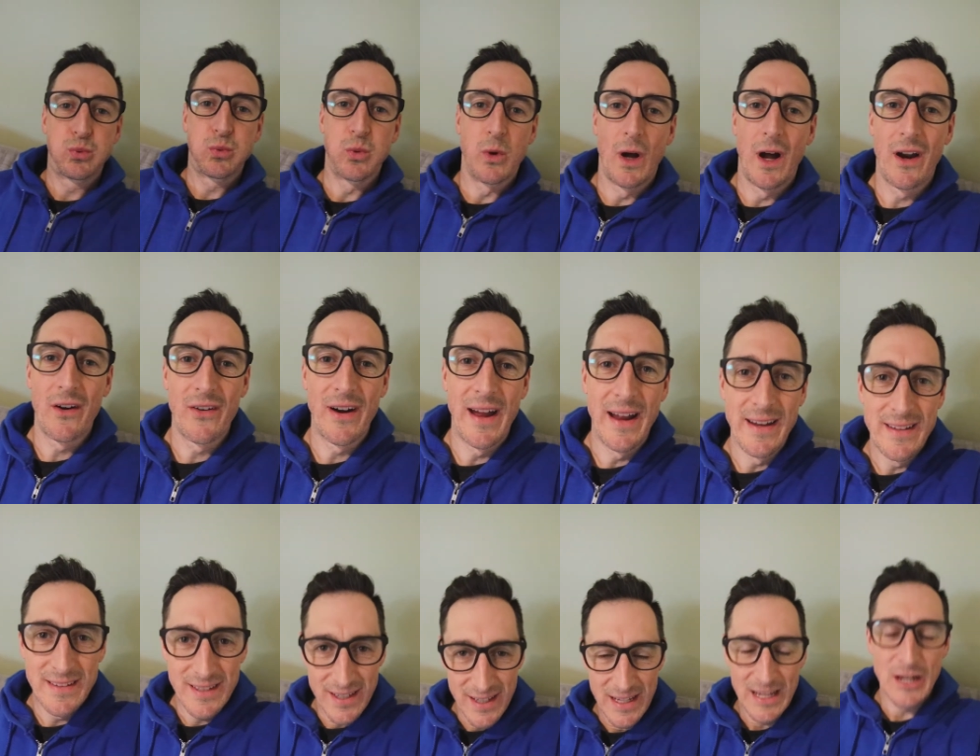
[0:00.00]
All
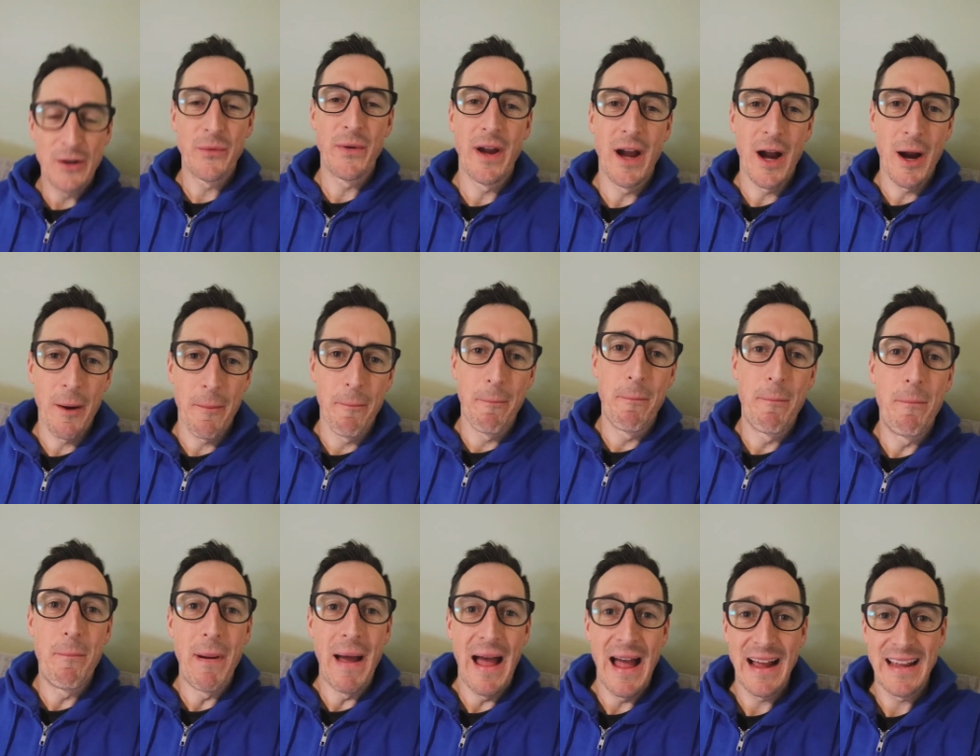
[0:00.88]
right, here we are
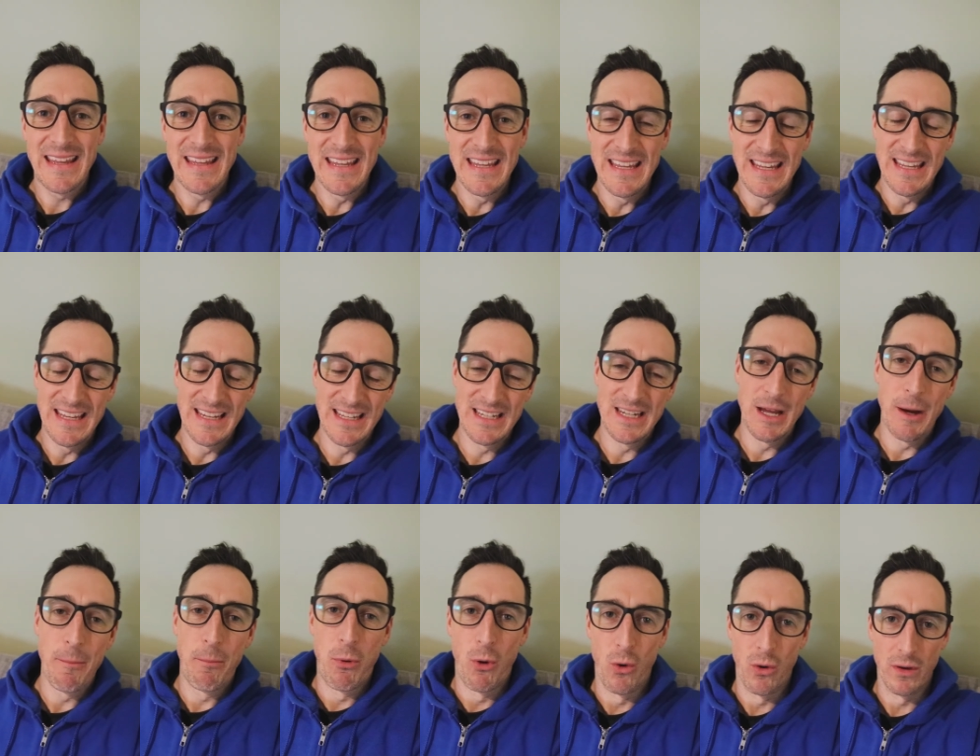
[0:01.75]
back in
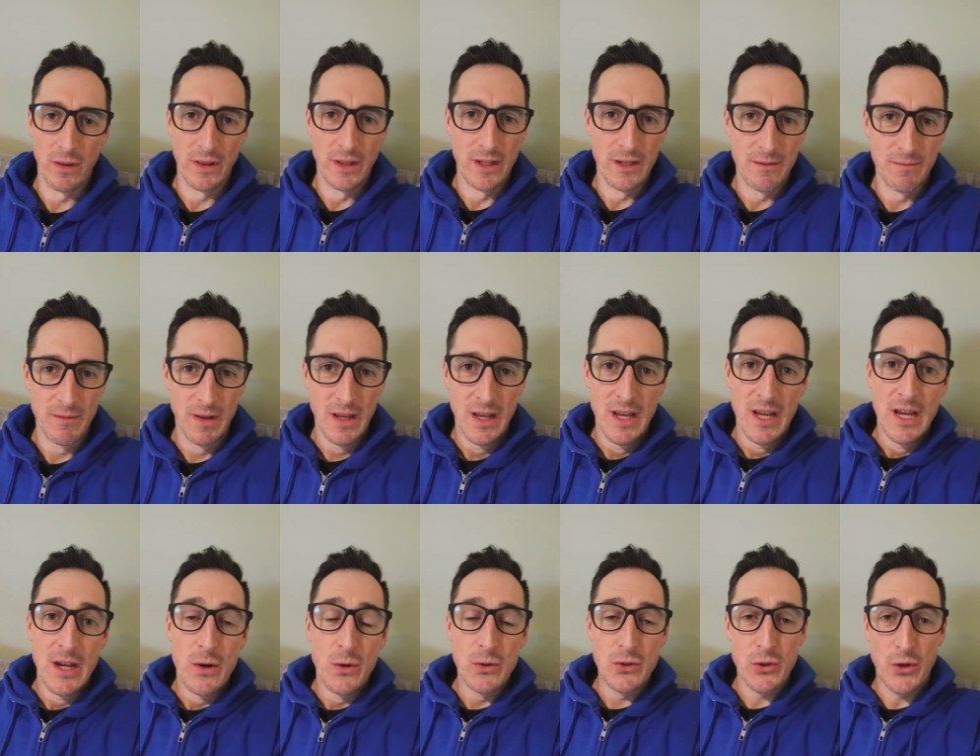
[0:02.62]
Portland.
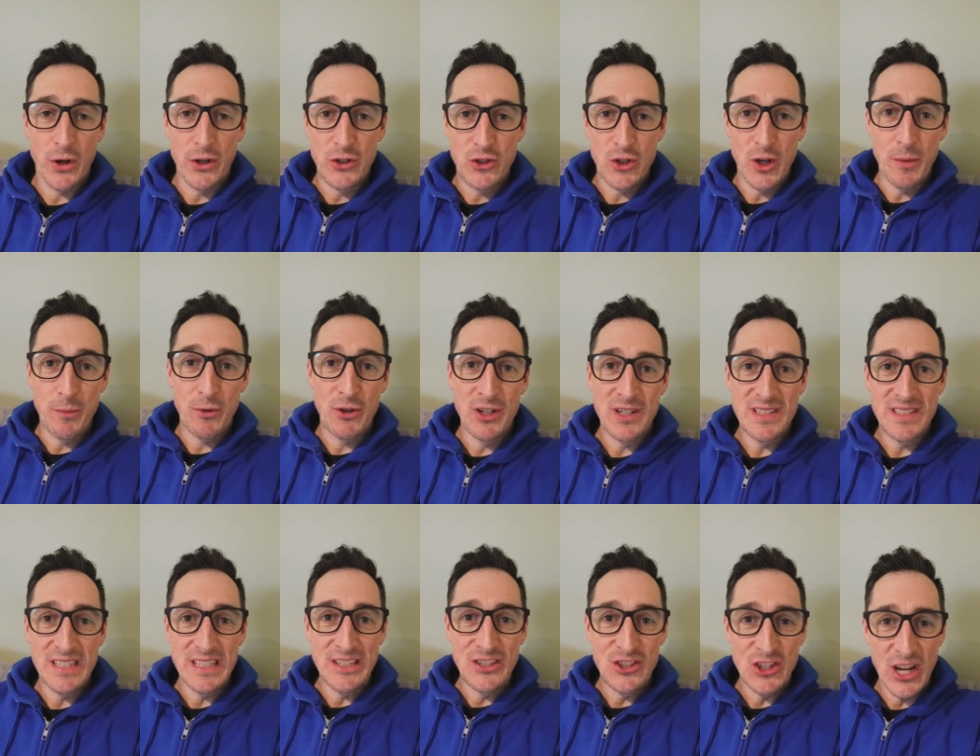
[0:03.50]
It was a great trip, good to
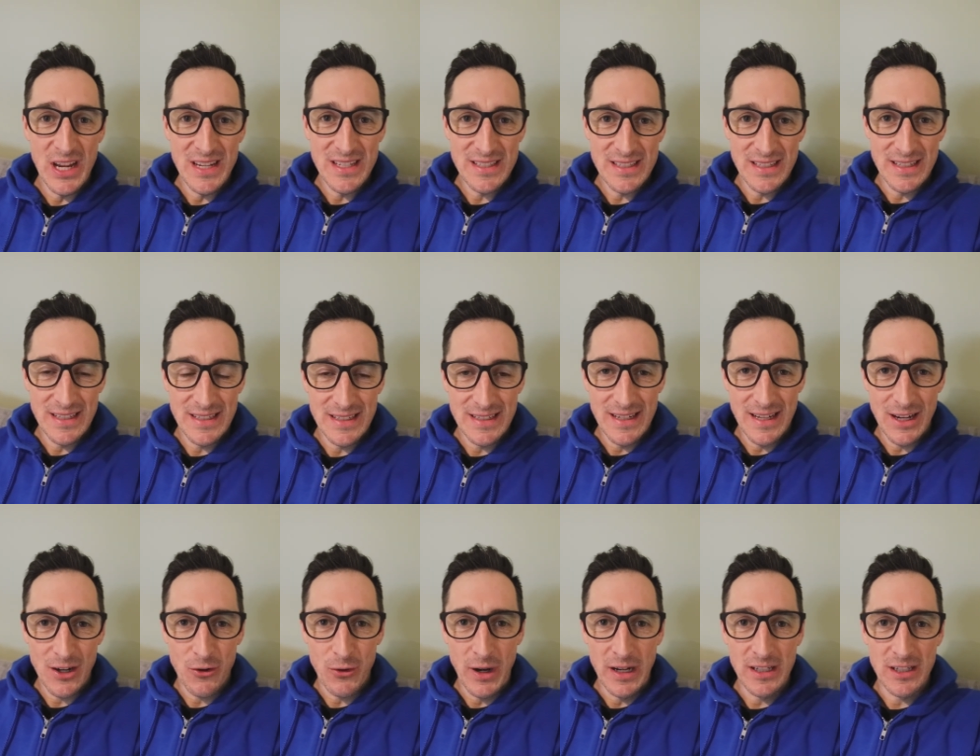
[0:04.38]
see Jason,
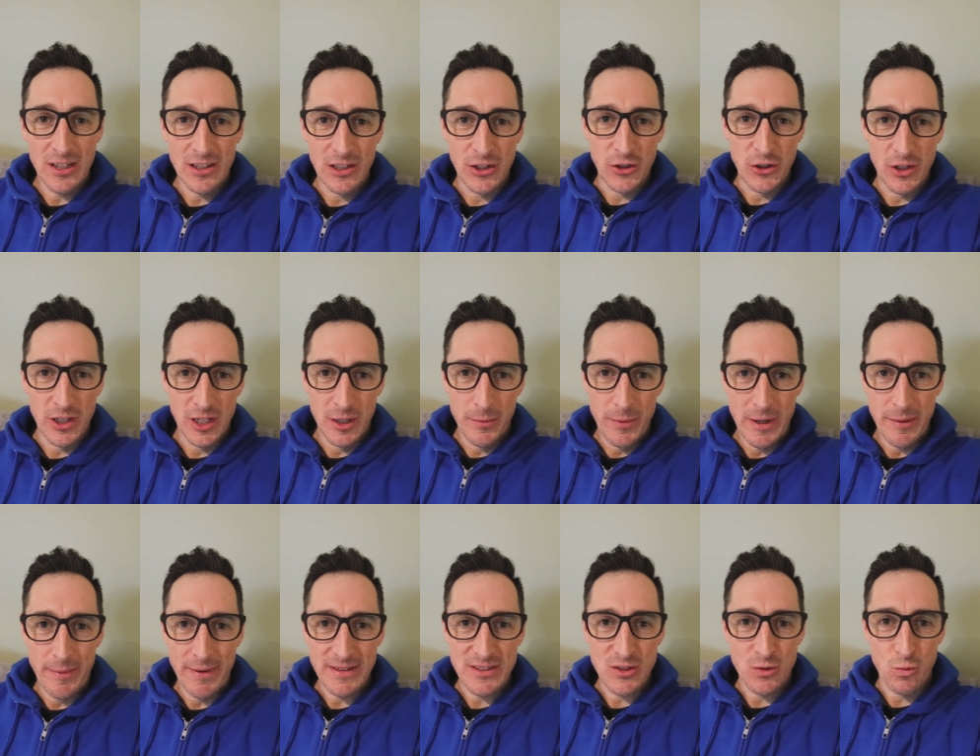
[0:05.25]
great to learn a little bit
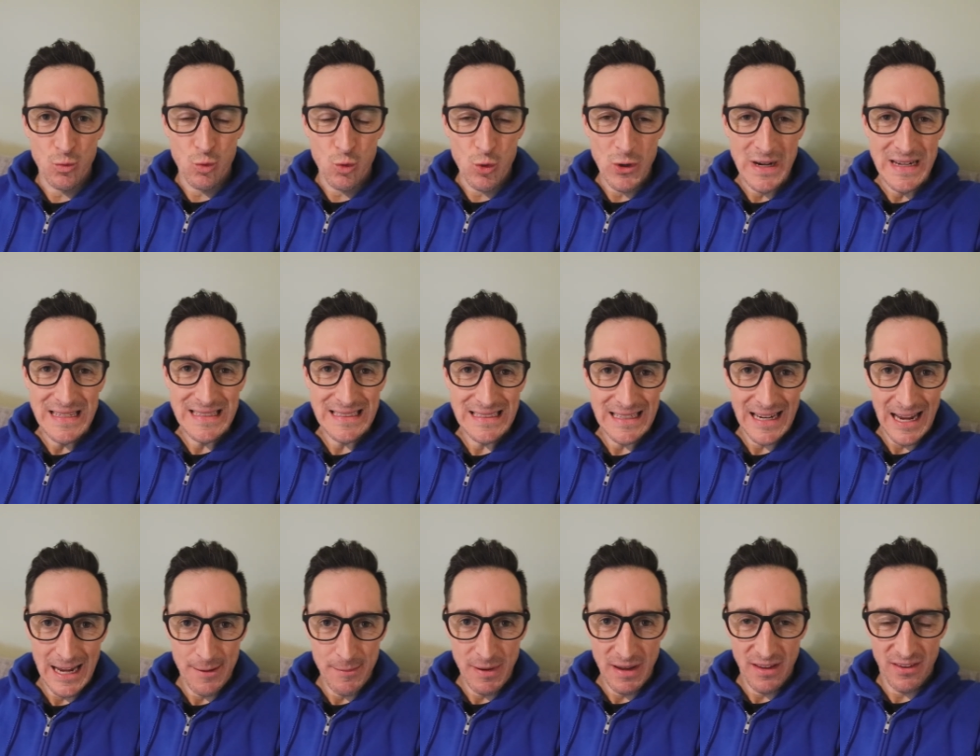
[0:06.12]
about some race
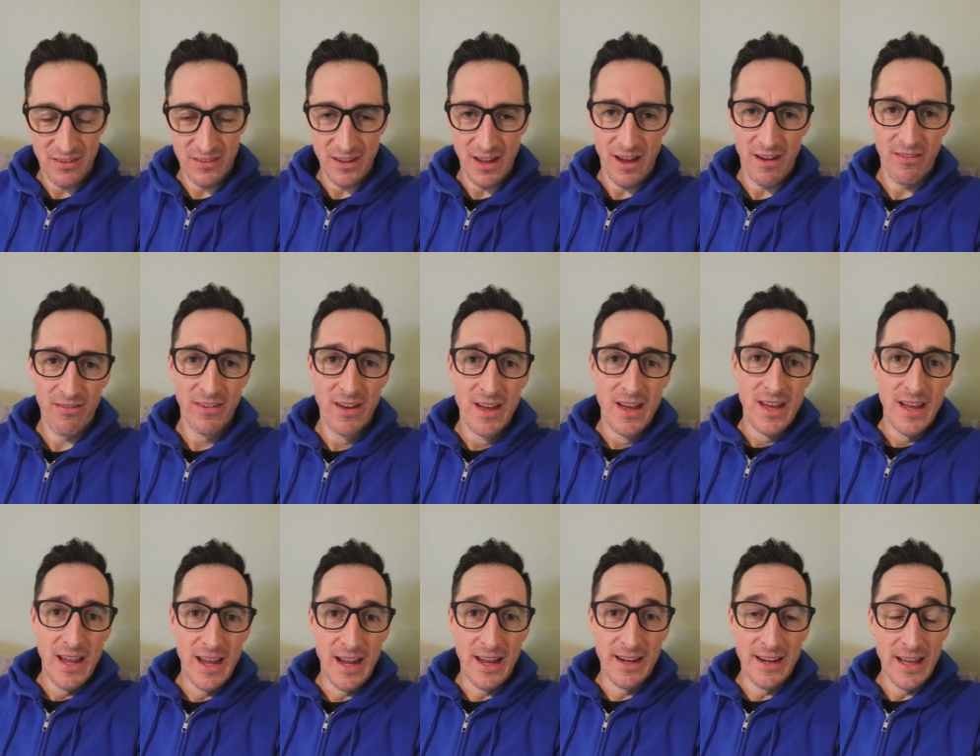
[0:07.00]
timing stuff,
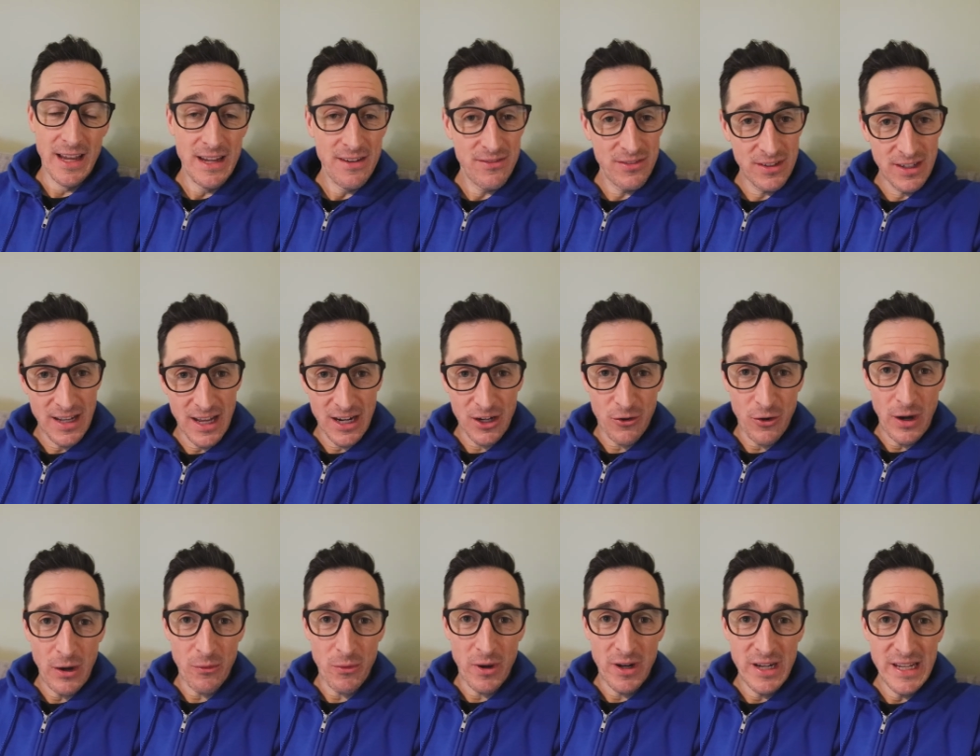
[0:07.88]
and I even got a
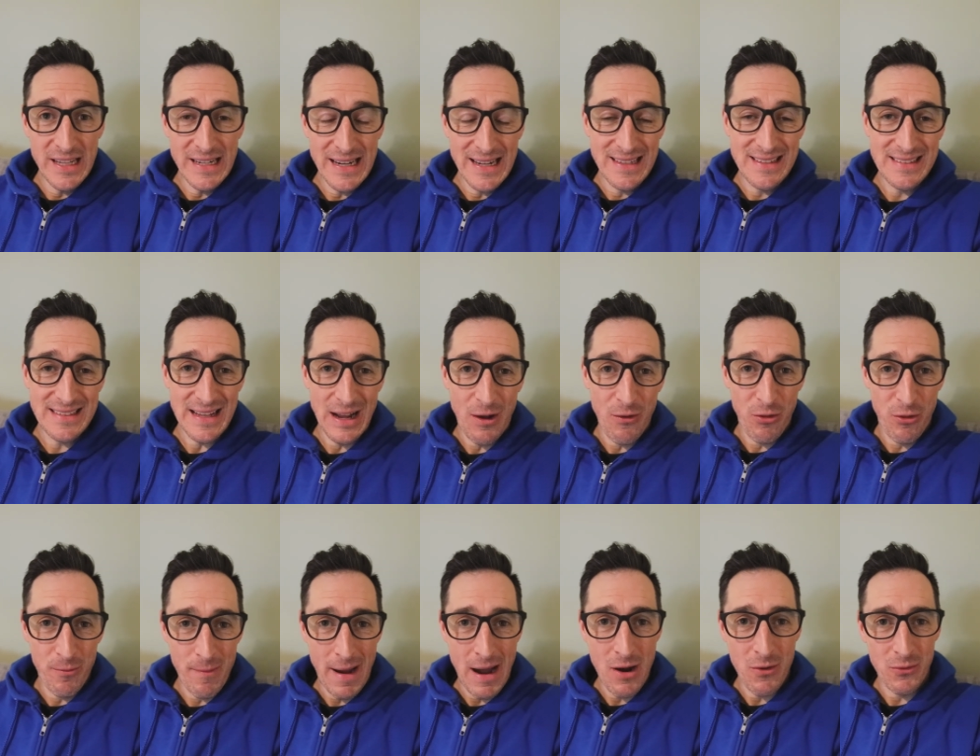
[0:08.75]
great run in on
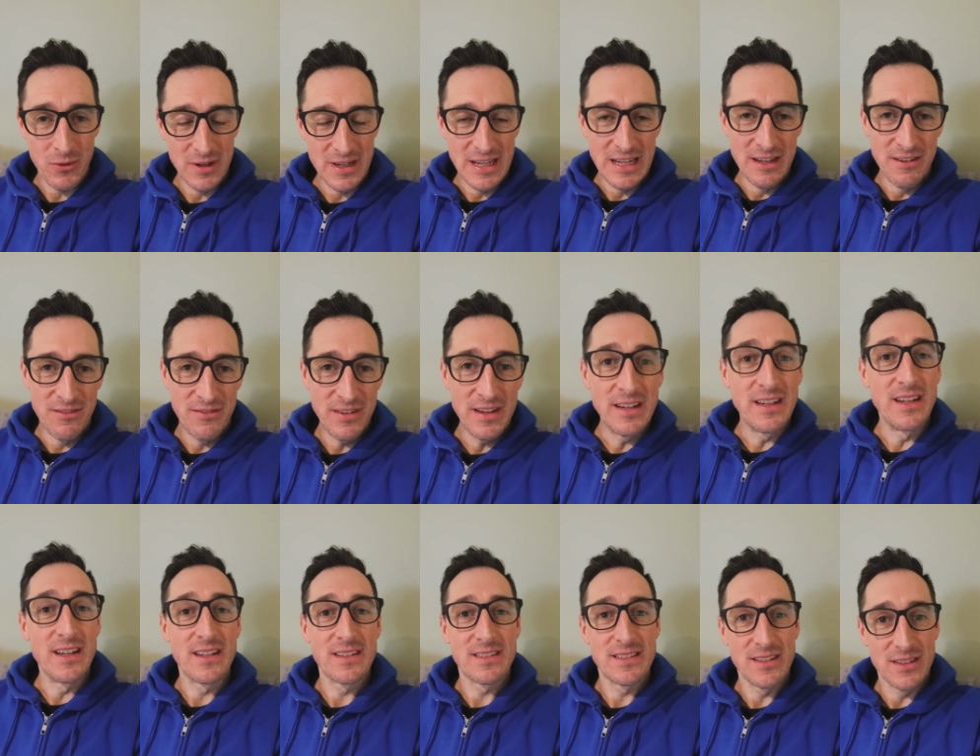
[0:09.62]
South Mountain in
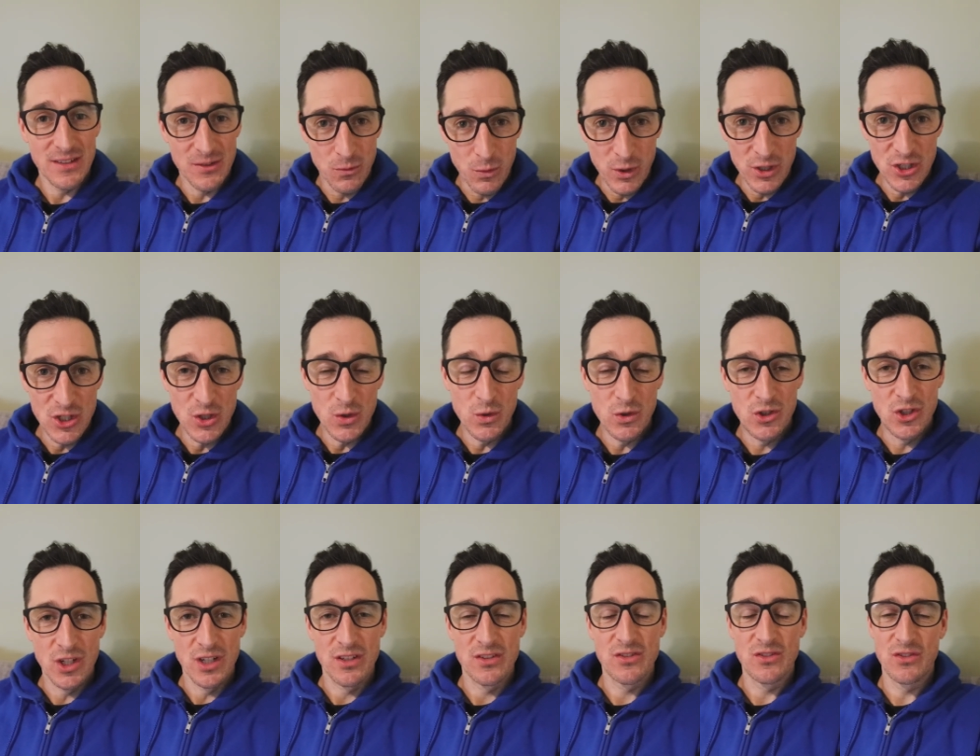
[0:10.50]
Phoenix, which you
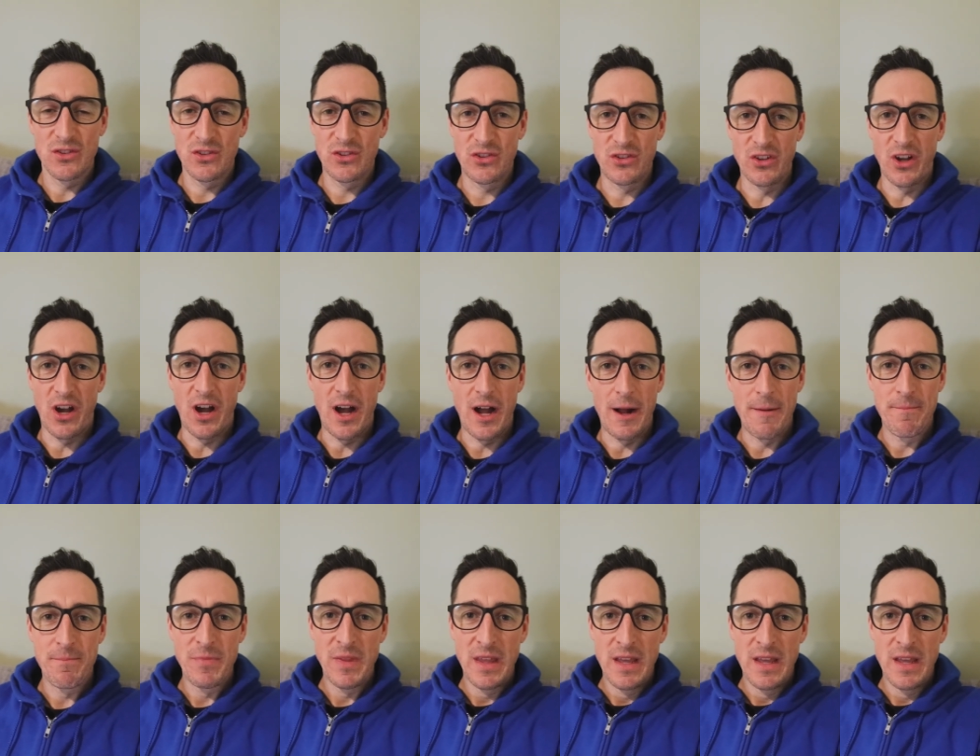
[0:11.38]
just saw.